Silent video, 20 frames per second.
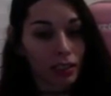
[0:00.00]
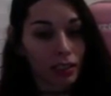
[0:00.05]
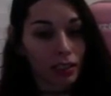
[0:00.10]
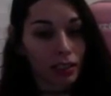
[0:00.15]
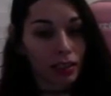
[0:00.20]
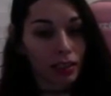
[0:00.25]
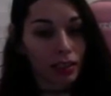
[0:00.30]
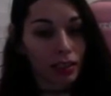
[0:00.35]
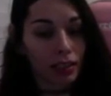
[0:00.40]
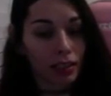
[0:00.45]

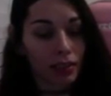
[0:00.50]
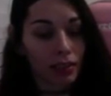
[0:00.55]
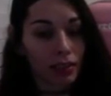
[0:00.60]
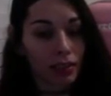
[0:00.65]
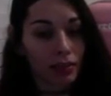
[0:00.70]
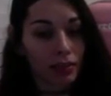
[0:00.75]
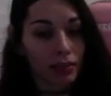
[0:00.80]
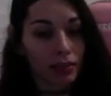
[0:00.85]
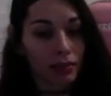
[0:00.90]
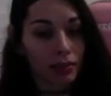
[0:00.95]

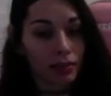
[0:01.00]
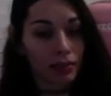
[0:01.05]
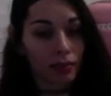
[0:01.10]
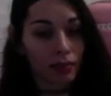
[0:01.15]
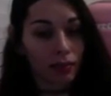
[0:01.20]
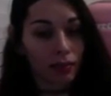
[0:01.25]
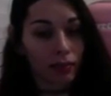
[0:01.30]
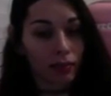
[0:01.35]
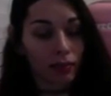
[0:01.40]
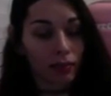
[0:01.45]

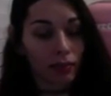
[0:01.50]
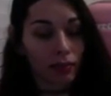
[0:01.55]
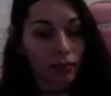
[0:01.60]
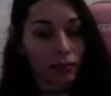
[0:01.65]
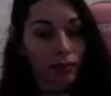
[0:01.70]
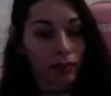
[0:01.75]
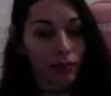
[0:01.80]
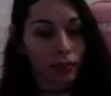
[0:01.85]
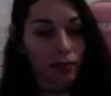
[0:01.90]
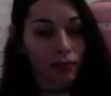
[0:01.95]

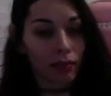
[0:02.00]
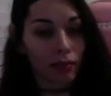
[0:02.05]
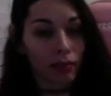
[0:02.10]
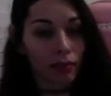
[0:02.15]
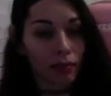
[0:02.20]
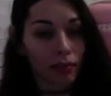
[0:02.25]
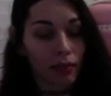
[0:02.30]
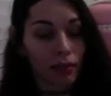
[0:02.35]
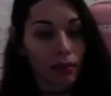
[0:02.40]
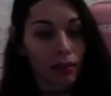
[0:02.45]

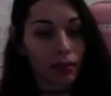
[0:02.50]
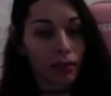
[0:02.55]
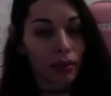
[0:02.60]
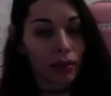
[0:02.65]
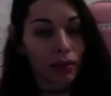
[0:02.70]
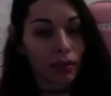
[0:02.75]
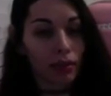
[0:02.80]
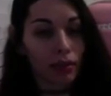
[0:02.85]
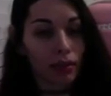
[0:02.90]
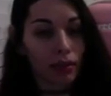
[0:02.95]

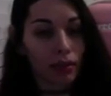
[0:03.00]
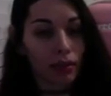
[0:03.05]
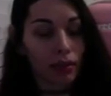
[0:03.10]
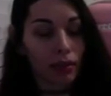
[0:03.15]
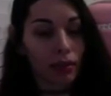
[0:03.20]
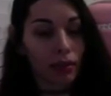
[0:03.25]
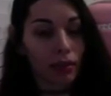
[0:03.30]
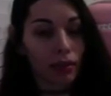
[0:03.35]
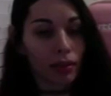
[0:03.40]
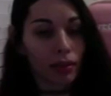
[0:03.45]

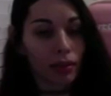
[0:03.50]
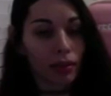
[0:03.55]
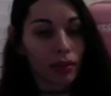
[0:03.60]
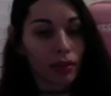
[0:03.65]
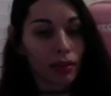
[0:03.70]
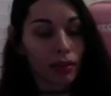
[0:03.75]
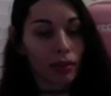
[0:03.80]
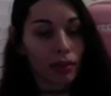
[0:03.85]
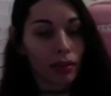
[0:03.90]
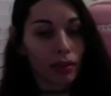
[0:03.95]

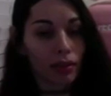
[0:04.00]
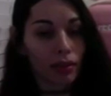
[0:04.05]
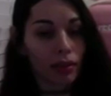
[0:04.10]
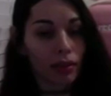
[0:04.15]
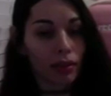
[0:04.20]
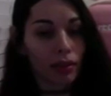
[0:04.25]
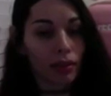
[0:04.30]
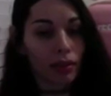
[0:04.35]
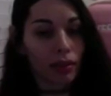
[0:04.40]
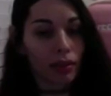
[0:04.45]

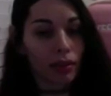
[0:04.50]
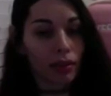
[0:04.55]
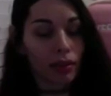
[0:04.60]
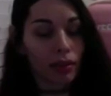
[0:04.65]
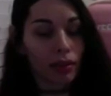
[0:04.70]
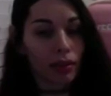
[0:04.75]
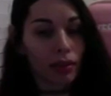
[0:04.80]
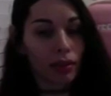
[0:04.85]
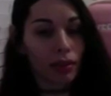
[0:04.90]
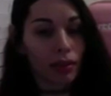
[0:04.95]

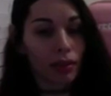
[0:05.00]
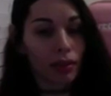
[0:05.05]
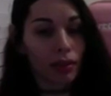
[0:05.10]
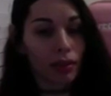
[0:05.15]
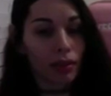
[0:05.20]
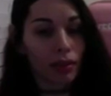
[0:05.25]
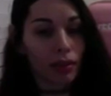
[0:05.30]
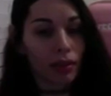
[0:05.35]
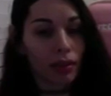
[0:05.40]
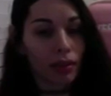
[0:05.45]

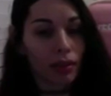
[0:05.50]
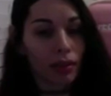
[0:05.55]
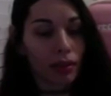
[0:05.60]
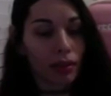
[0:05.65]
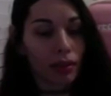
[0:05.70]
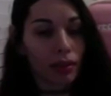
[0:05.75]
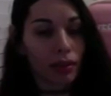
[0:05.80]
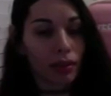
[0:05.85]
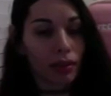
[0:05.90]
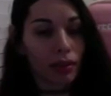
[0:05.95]

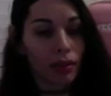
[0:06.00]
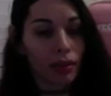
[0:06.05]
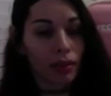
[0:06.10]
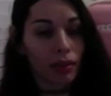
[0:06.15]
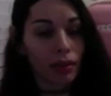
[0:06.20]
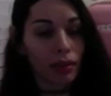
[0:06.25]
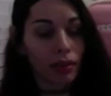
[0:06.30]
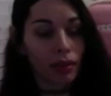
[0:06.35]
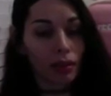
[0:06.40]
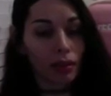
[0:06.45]

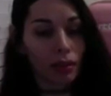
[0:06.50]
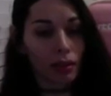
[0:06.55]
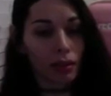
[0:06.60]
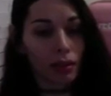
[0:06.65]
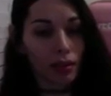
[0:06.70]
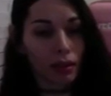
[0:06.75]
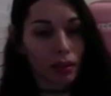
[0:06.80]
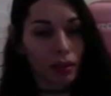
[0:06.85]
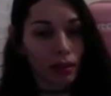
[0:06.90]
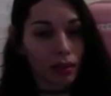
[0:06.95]

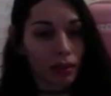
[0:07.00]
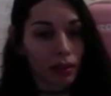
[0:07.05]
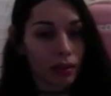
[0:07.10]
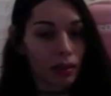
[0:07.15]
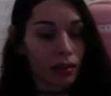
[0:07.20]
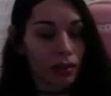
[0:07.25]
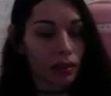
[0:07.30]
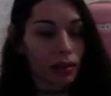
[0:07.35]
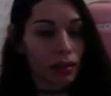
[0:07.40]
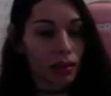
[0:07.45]

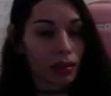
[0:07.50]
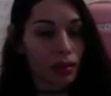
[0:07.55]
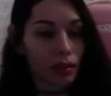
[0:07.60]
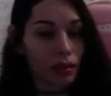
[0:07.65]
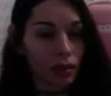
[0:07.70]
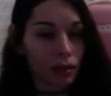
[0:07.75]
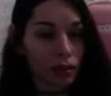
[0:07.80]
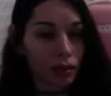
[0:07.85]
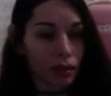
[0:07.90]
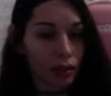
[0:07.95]
The person shown says nothing.